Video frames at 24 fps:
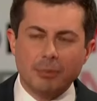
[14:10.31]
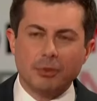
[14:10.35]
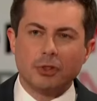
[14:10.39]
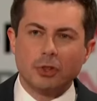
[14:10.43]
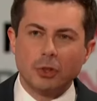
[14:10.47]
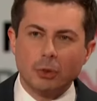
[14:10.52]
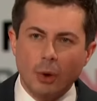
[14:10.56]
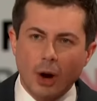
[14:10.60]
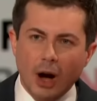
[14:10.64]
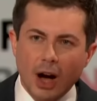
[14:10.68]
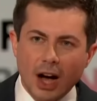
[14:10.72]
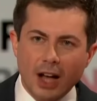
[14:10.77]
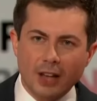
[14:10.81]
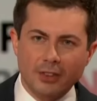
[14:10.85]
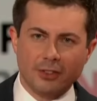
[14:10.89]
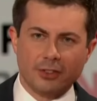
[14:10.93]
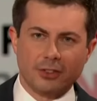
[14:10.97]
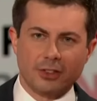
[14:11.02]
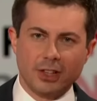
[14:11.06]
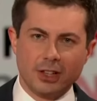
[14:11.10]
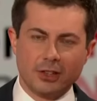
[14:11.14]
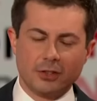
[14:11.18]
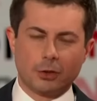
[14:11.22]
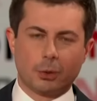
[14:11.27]
up to
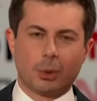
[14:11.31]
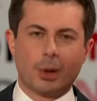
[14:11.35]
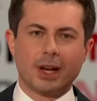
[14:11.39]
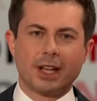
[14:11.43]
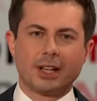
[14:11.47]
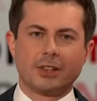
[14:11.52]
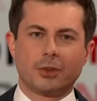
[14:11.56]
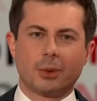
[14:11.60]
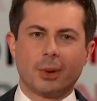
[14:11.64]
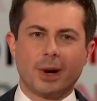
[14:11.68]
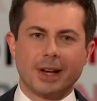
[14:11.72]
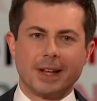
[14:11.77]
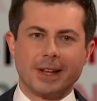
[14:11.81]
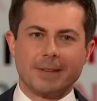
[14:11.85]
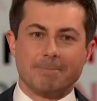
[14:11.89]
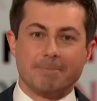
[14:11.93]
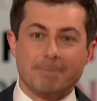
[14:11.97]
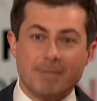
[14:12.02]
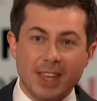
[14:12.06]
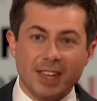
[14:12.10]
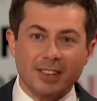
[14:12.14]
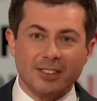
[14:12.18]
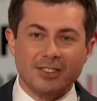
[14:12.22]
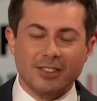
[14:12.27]
us in
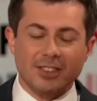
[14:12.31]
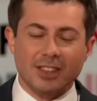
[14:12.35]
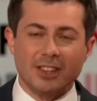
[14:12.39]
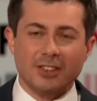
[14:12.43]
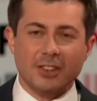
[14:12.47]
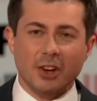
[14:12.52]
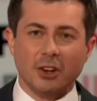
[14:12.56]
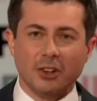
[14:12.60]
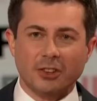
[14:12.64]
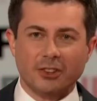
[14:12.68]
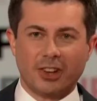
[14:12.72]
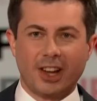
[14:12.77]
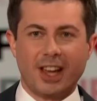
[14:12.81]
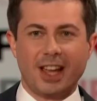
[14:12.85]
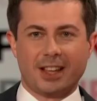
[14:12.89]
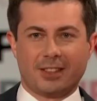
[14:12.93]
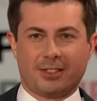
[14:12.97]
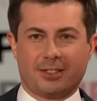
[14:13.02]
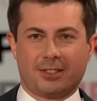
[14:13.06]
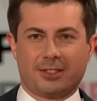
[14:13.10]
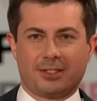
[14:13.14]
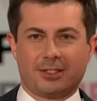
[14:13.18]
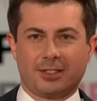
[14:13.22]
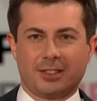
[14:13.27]
2020. This is our
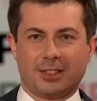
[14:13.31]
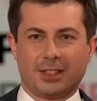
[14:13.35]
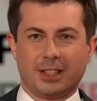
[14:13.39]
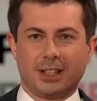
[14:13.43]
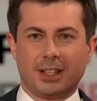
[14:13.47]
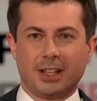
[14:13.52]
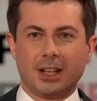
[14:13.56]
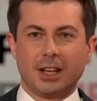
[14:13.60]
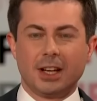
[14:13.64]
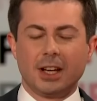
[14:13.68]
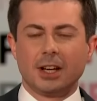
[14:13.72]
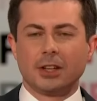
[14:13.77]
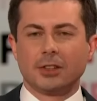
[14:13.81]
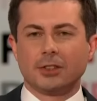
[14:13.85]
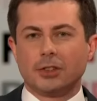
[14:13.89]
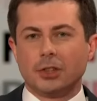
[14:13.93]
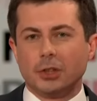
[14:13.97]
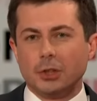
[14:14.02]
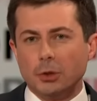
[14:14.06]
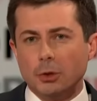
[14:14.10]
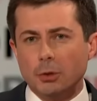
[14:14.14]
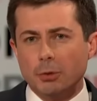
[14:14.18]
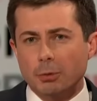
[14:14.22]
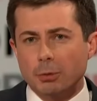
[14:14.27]
chance
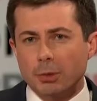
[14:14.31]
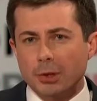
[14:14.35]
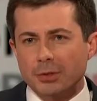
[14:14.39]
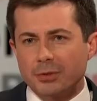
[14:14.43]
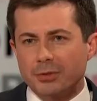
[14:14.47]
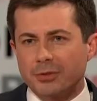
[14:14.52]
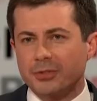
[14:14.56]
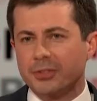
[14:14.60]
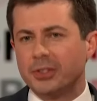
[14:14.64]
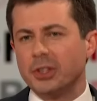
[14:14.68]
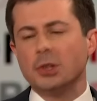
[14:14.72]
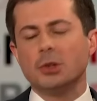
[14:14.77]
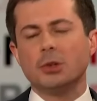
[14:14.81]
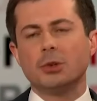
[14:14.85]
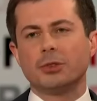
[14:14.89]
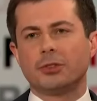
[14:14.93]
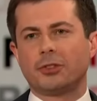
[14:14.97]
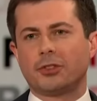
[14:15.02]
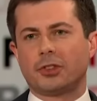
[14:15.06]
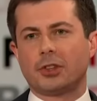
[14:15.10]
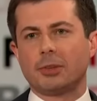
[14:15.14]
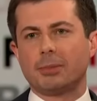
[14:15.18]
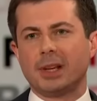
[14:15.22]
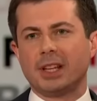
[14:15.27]
to
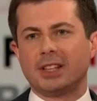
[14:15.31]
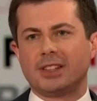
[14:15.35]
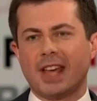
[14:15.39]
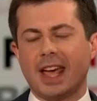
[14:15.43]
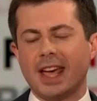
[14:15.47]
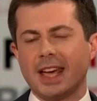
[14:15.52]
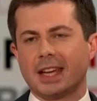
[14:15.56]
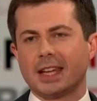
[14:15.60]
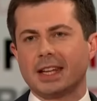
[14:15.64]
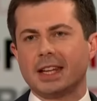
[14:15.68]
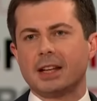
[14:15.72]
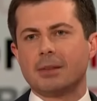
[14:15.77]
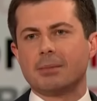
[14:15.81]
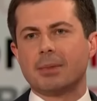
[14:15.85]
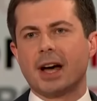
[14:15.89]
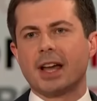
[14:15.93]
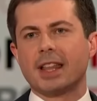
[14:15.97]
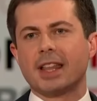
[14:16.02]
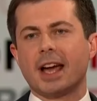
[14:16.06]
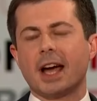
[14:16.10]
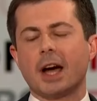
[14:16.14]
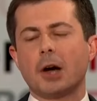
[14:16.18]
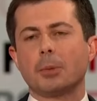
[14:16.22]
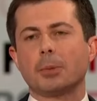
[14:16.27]
refuse to be taken
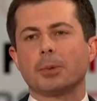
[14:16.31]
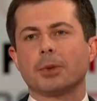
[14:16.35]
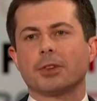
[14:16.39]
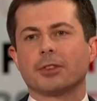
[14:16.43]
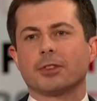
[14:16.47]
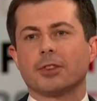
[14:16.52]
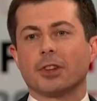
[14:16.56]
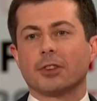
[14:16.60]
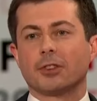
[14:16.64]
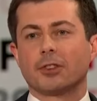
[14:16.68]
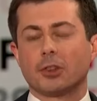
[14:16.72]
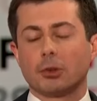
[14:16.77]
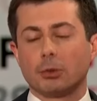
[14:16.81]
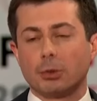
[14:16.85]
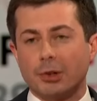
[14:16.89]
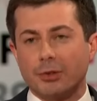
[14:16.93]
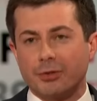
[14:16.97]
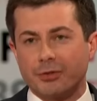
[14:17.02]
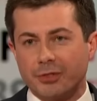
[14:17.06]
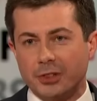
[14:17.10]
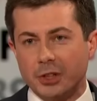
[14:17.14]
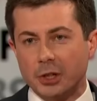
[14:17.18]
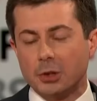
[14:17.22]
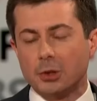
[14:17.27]
in by the helplessness,
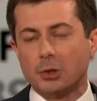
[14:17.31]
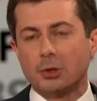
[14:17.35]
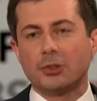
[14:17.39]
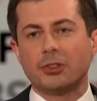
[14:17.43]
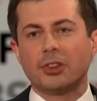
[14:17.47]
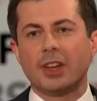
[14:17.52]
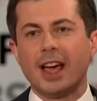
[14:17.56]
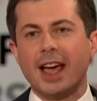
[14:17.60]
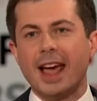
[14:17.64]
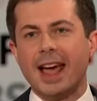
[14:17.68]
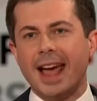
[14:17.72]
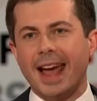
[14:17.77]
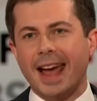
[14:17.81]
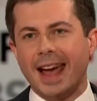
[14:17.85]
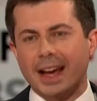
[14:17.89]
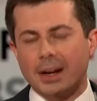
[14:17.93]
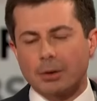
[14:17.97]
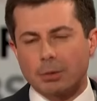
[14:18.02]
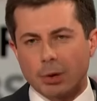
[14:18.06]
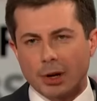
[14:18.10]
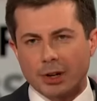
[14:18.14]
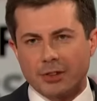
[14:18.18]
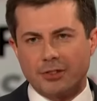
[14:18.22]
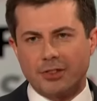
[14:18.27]
to refuse
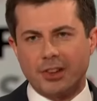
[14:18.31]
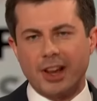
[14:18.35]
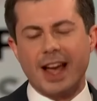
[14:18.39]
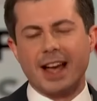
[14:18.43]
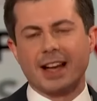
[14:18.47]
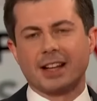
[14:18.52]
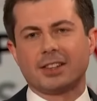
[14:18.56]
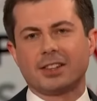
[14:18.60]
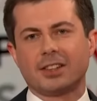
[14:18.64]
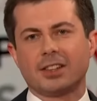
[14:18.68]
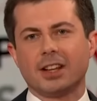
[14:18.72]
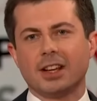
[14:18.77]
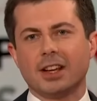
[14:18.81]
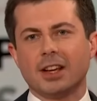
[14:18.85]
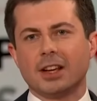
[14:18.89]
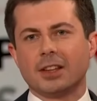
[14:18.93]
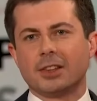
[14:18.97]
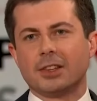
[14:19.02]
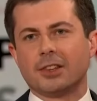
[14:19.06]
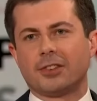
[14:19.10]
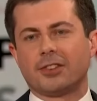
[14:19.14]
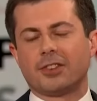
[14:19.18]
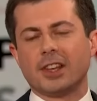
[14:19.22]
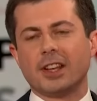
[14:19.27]
and reject
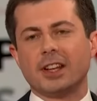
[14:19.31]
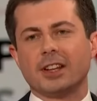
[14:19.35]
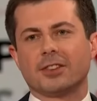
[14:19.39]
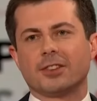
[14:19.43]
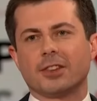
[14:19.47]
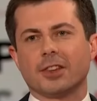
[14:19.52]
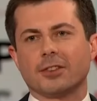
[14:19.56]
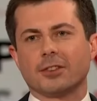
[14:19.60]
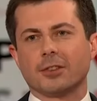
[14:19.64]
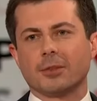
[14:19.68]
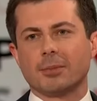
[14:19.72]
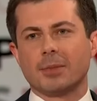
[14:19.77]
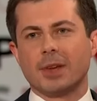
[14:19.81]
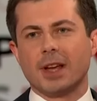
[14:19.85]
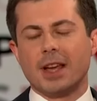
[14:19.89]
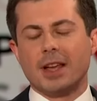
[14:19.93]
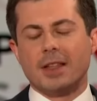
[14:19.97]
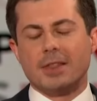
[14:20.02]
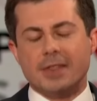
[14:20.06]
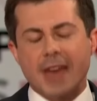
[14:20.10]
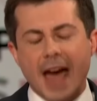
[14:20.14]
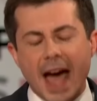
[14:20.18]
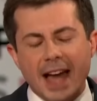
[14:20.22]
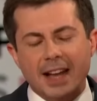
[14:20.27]
the cynicism.
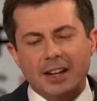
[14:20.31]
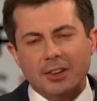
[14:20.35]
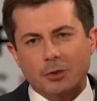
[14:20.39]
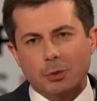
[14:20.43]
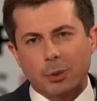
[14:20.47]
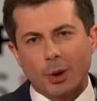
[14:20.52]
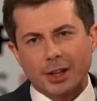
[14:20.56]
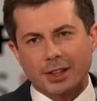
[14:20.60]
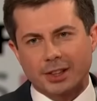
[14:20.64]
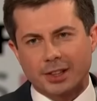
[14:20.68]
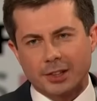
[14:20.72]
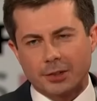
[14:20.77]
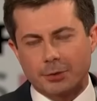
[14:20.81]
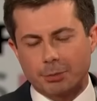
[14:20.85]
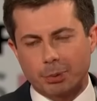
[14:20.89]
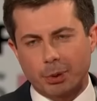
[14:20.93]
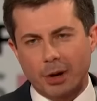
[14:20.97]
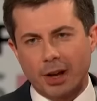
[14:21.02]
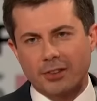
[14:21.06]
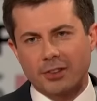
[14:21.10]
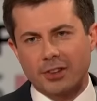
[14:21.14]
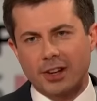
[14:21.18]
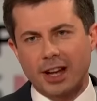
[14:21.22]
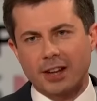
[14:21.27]
That is what
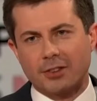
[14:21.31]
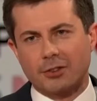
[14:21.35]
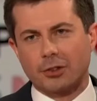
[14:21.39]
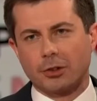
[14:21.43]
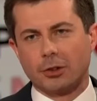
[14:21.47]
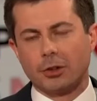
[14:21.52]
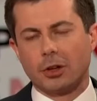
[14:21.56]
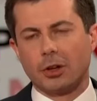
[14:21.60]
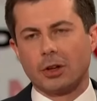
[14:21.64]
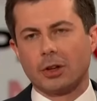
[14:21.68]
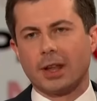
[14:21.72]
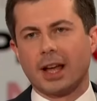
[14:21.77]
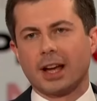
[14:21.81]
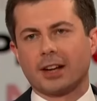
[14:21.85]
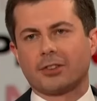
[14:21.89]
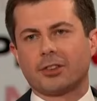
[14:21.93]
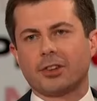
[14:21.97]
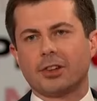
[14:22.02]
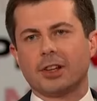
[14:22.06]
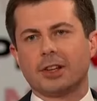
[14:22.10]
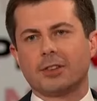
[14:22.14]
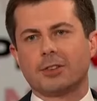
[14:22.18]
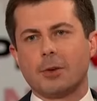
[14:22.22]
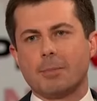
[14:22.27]
this presidential
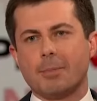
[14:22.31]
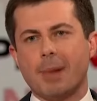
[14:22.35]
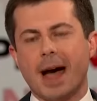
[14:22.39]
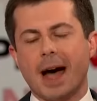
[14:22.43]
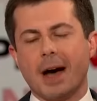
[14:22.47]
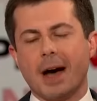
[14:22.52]
election is